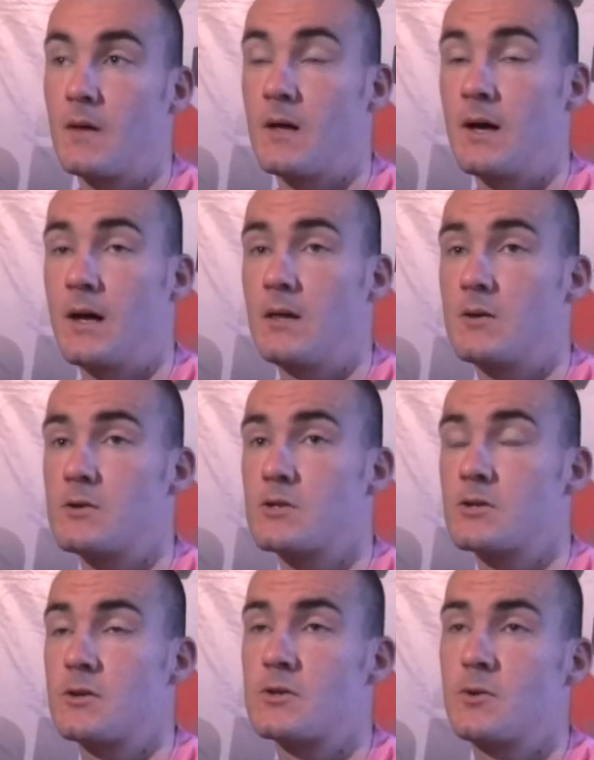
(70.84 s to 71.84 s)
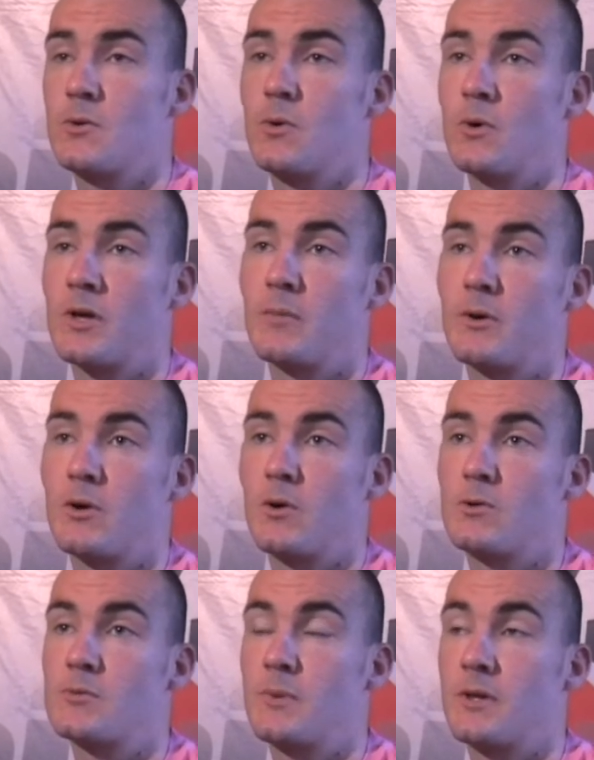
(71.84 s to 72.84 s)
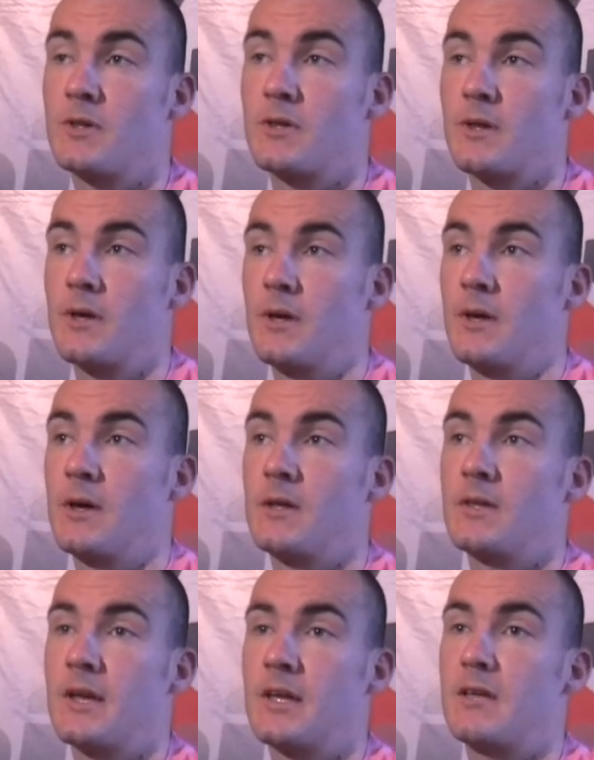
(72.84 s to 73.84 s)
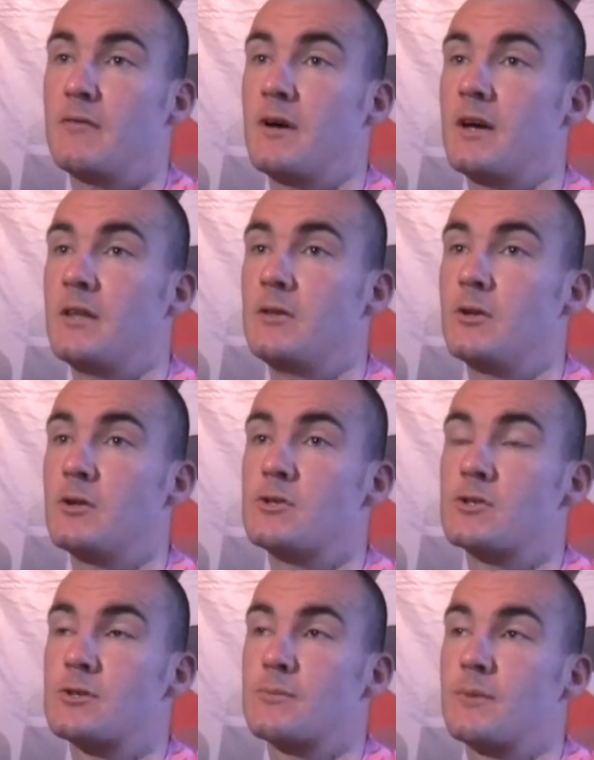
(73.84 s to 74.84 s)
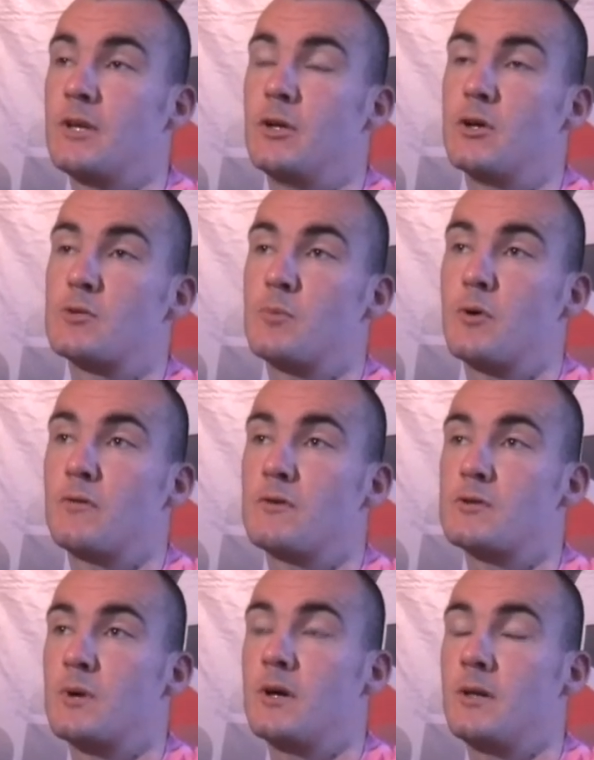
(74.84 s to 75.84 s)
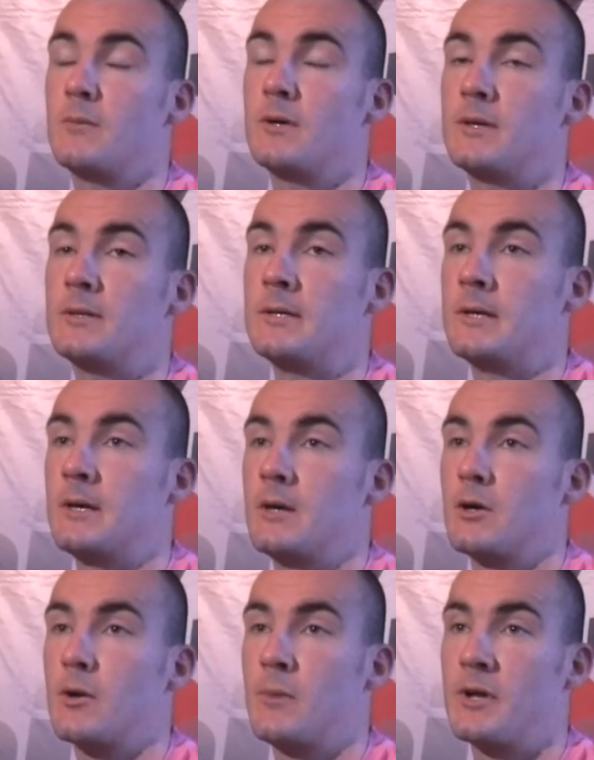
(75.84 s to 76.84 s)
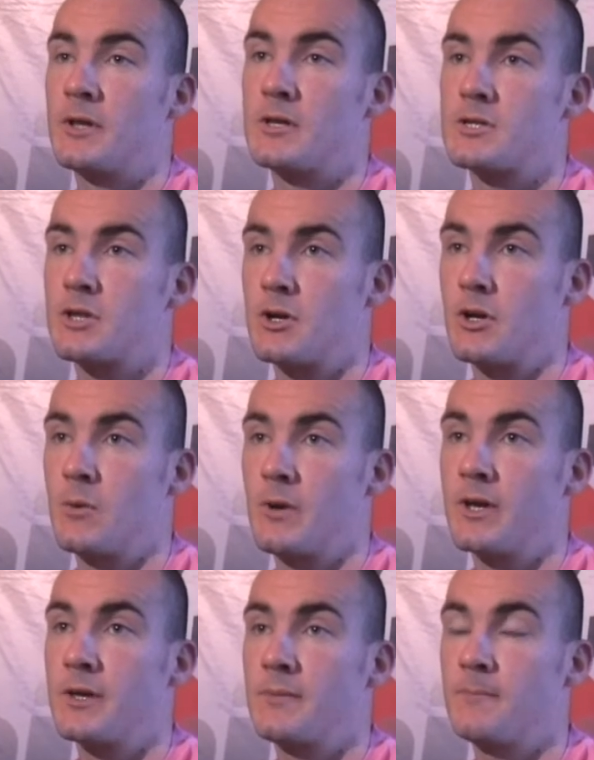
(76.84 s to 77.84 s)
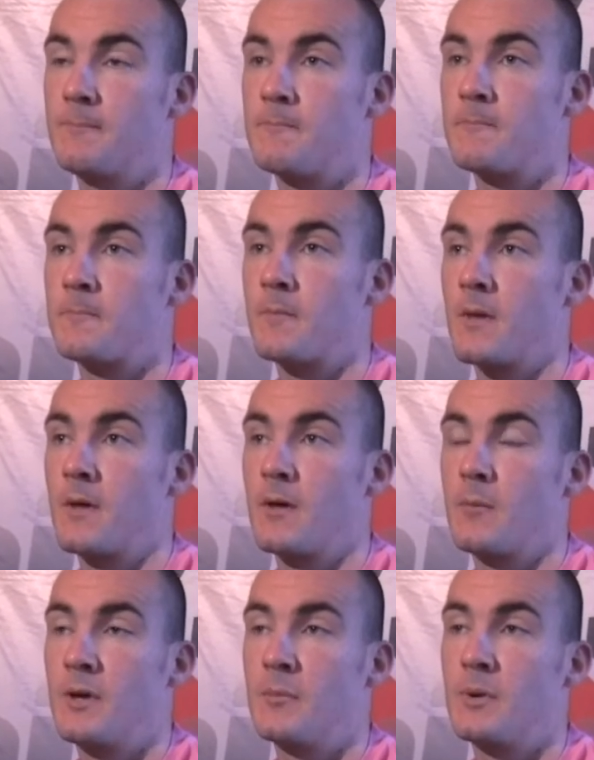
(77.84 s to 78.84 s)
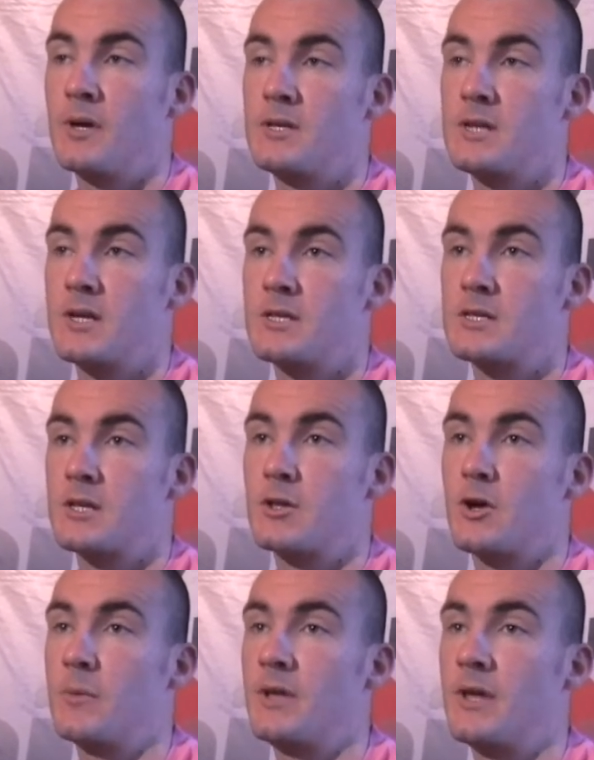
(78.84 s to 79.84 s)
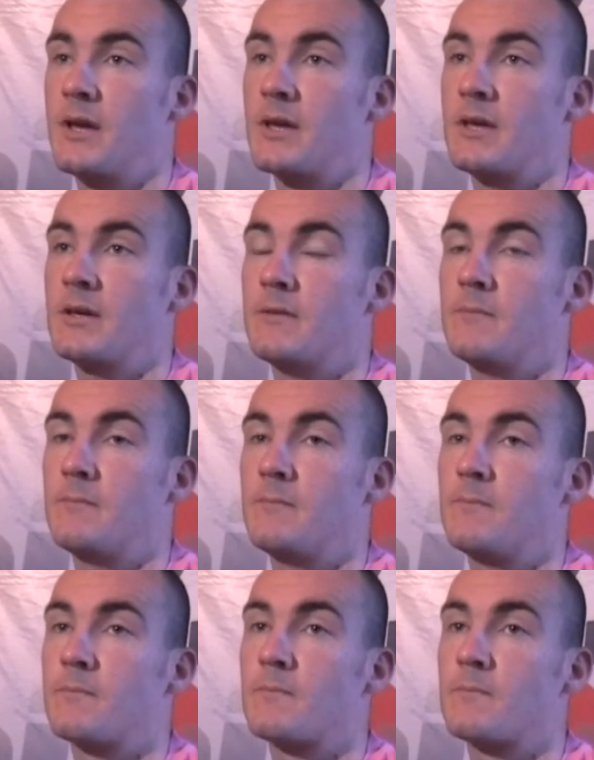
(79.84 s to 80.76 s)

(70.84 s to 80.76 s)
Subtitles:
There's no goalkeeping coach, but Doherty Devine does both as well. We'd come in at the start of the week and me and PJ would sit down with Doherty and